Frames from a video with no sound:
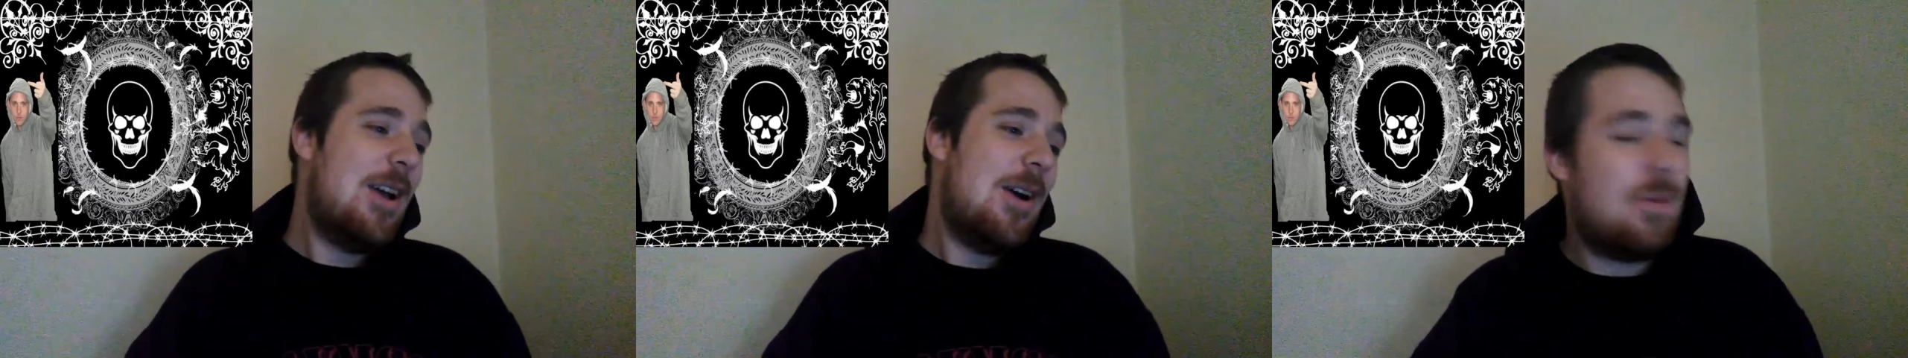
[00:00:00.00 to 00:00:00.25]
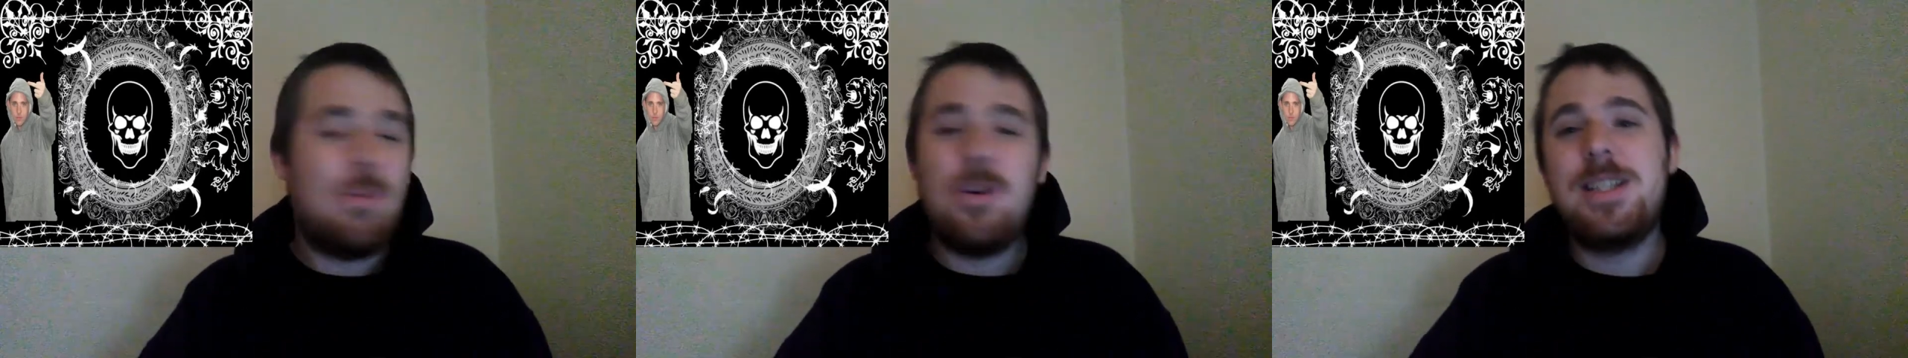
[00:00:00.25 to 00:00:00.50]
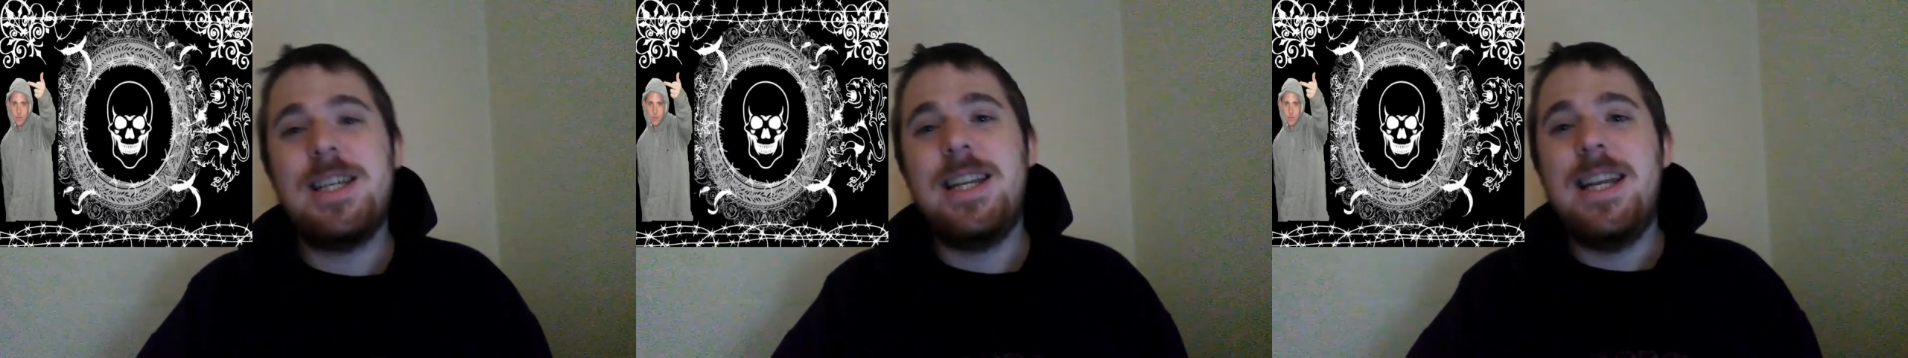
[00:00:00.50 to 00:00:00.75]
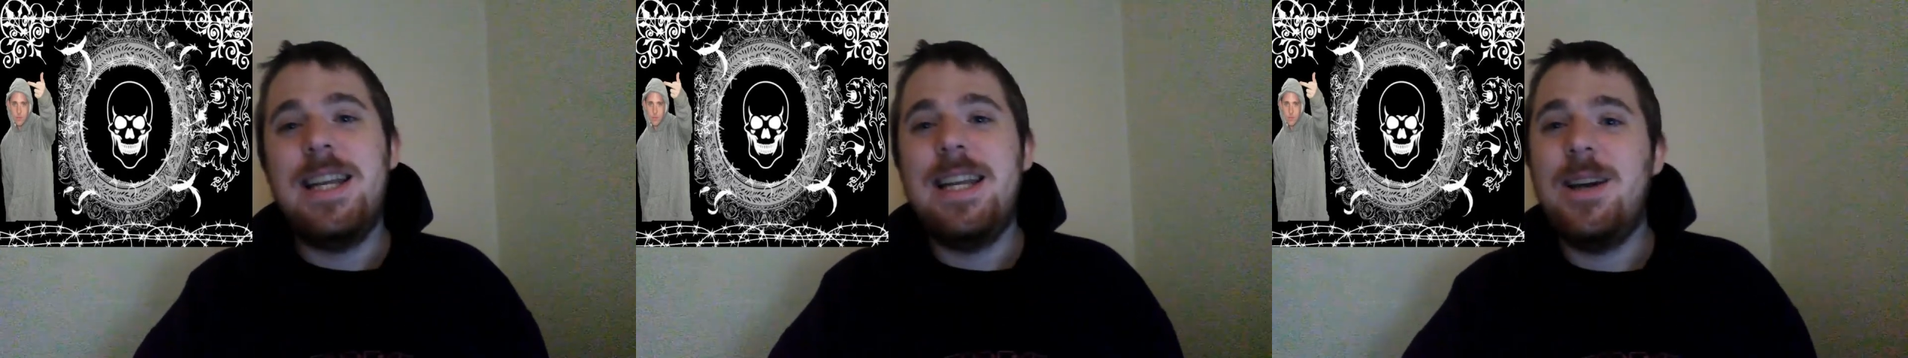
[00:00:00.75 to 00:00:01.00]
Oh, what
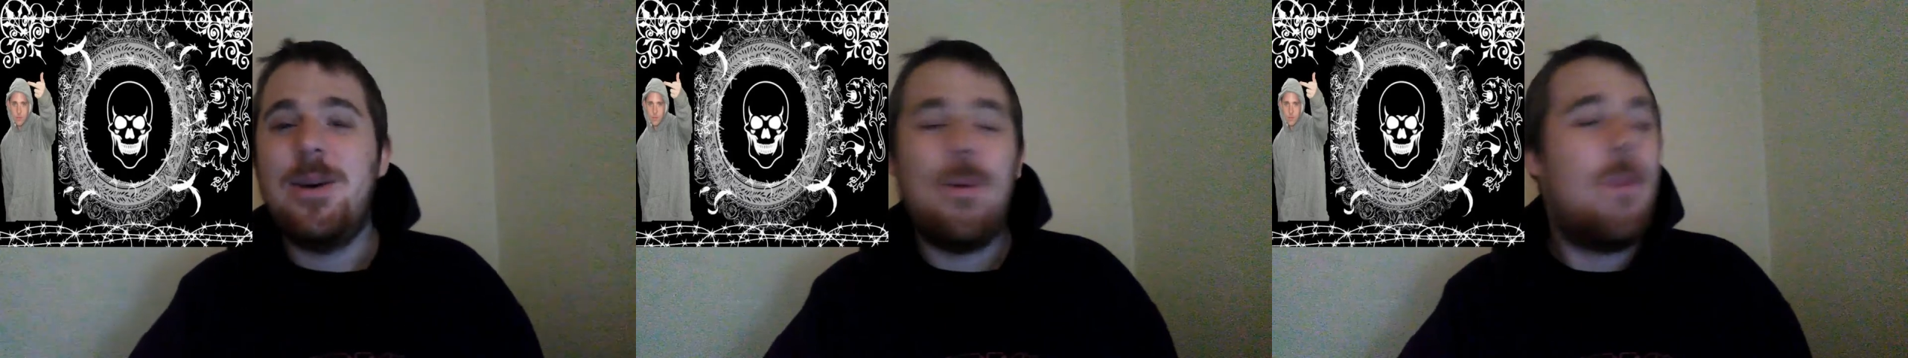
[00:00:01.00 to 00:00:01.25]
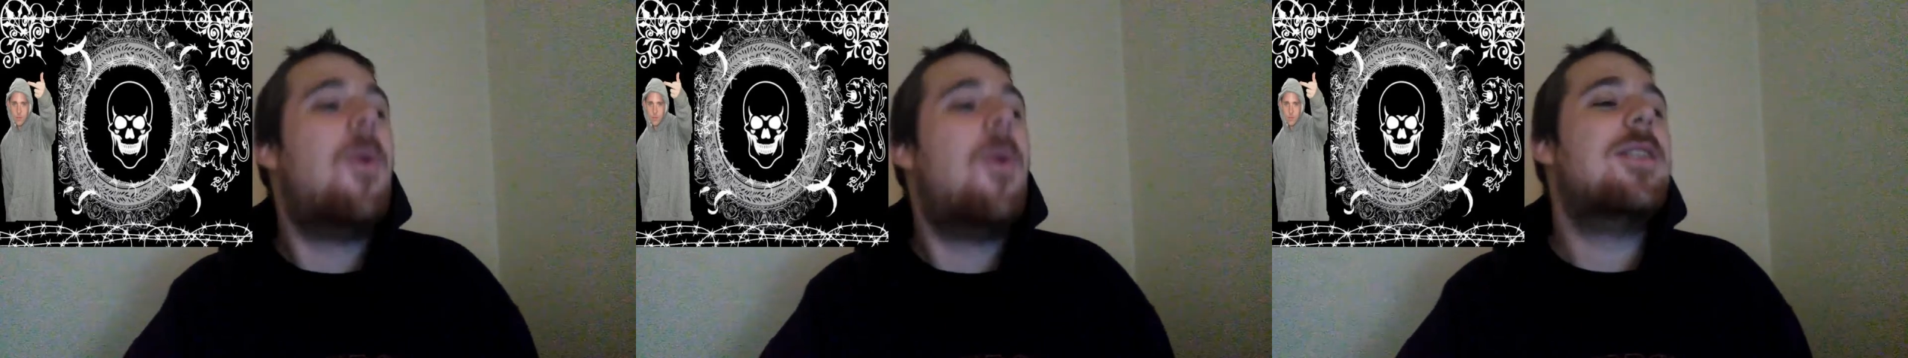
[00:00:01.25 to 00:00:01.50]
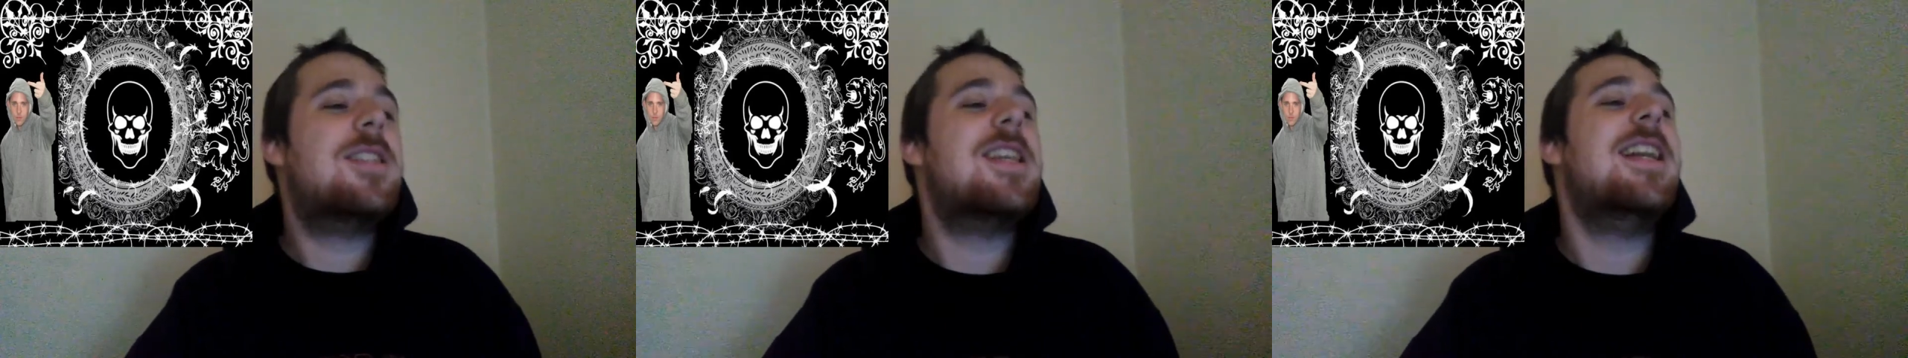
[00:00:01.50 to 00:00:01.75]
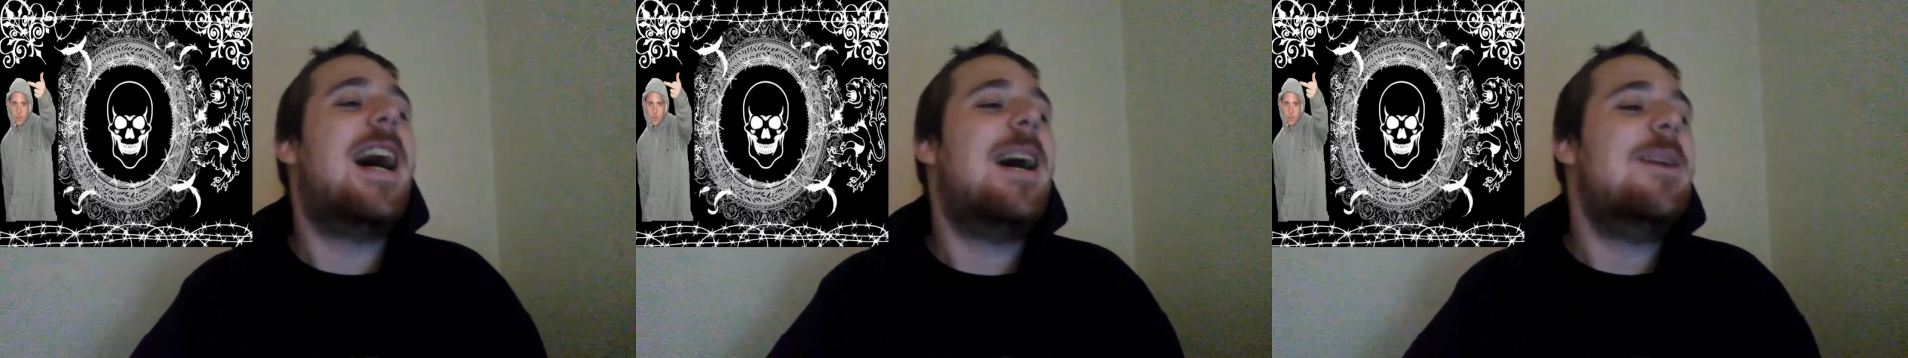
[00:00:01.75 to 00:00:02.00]
an idiot. What
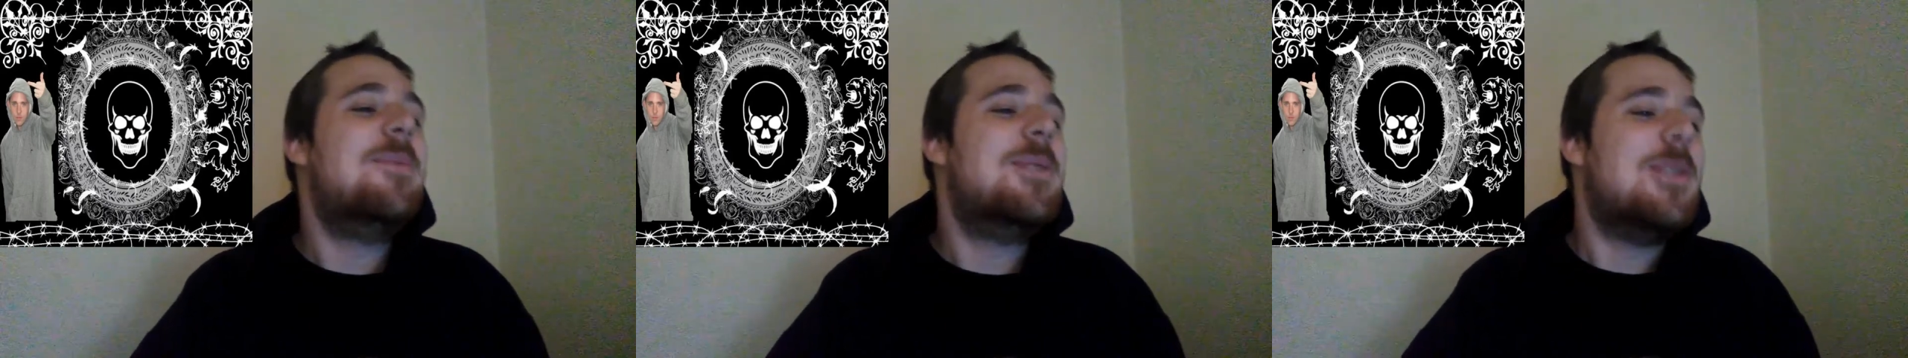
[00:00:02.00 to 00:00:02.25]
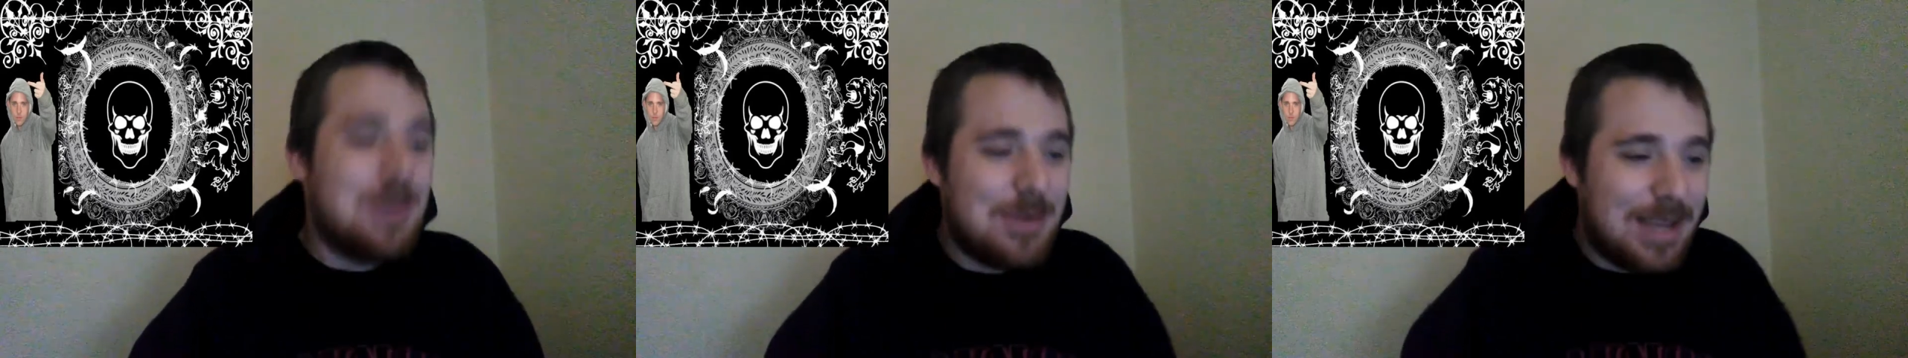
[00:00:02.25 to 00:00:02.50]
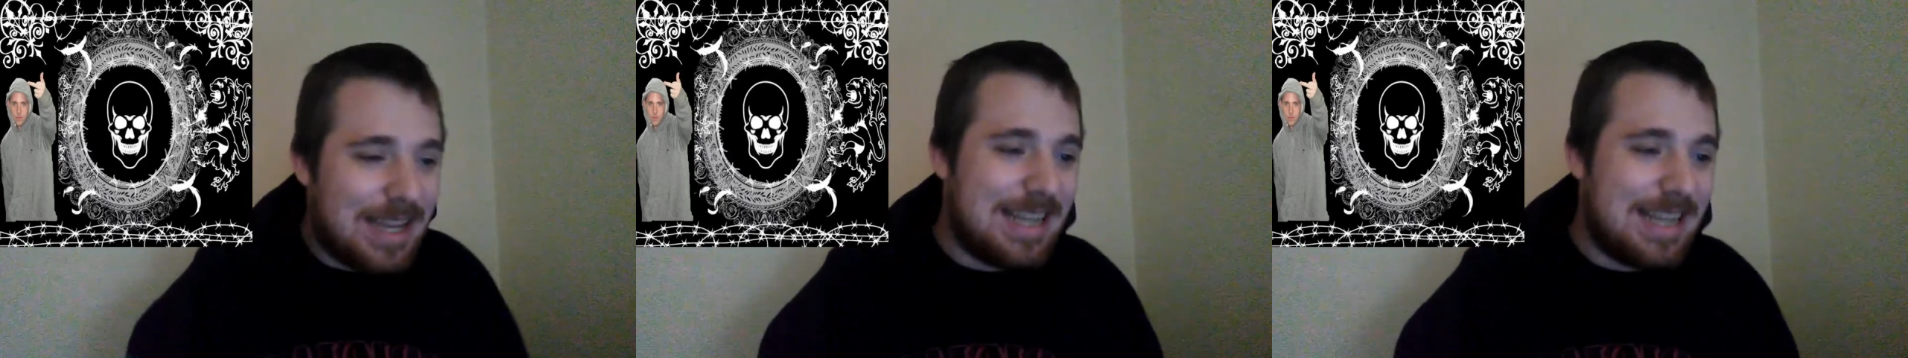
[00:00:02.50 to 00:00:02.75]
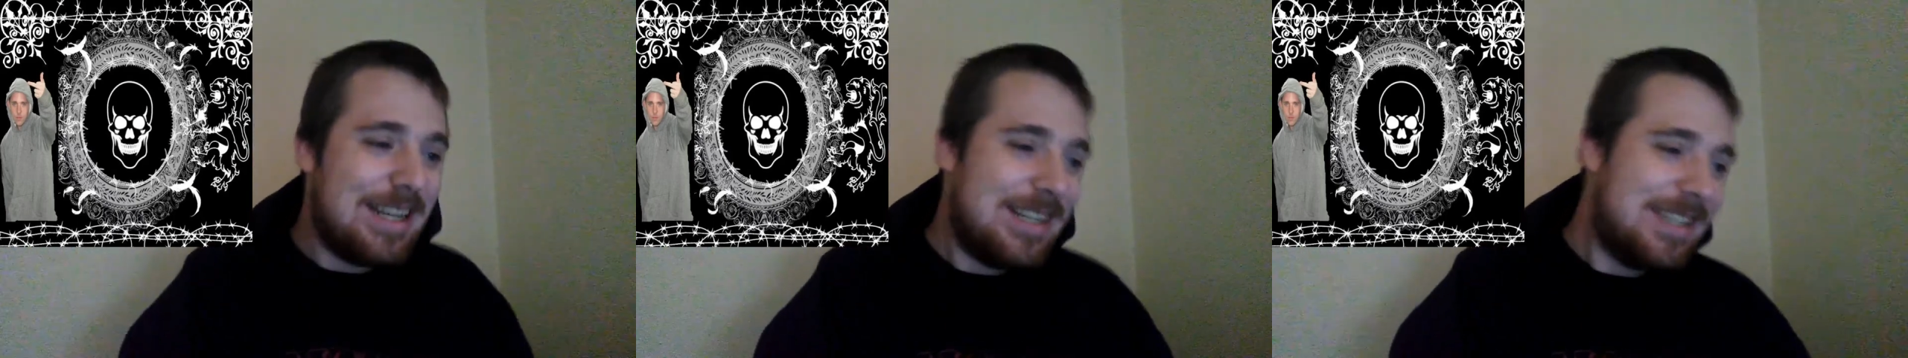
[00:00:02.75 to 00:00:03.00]
an absolute
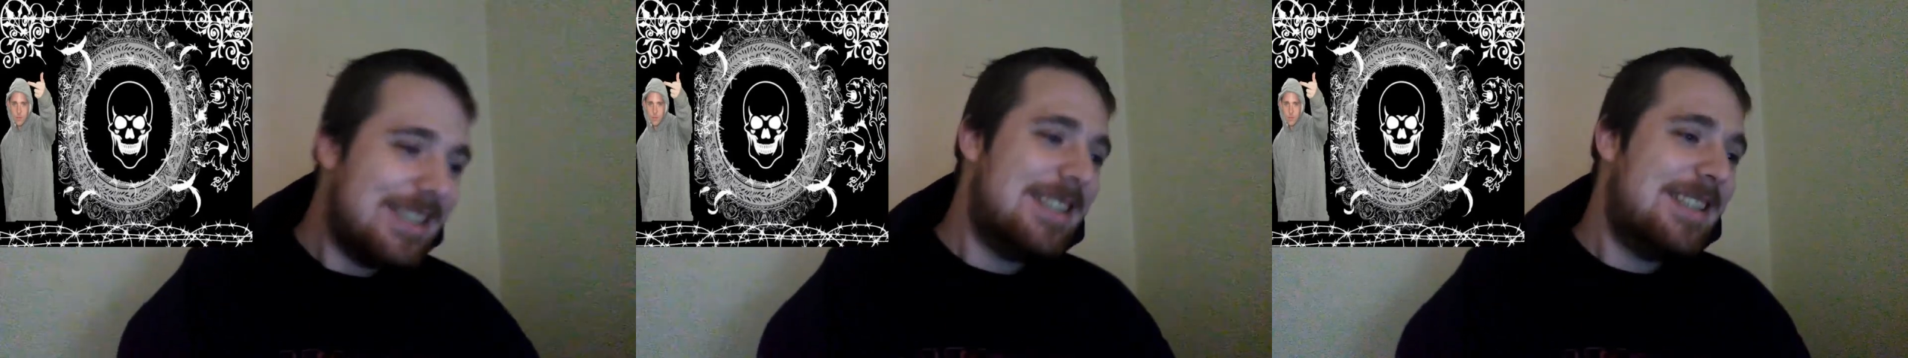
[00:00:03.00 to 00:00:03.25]
idiot